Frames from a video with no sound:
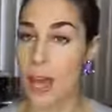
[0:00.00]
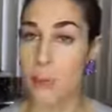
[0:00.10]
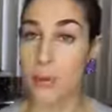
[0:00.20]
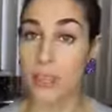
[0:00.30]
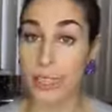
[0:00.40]
I
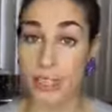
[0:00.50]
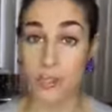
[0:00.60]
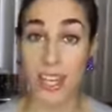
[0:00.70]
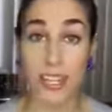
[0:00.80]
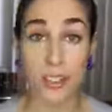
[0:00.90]

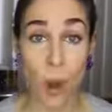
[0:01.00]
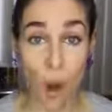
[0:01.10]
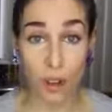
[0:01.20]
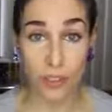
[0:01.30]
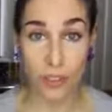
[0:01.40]
believe that is
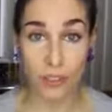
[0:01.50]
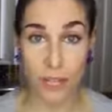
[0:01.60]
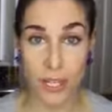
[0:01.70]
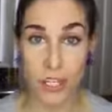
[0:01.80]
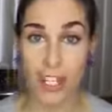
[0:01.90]
all of the
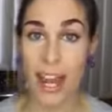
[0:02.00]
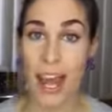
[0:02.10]
information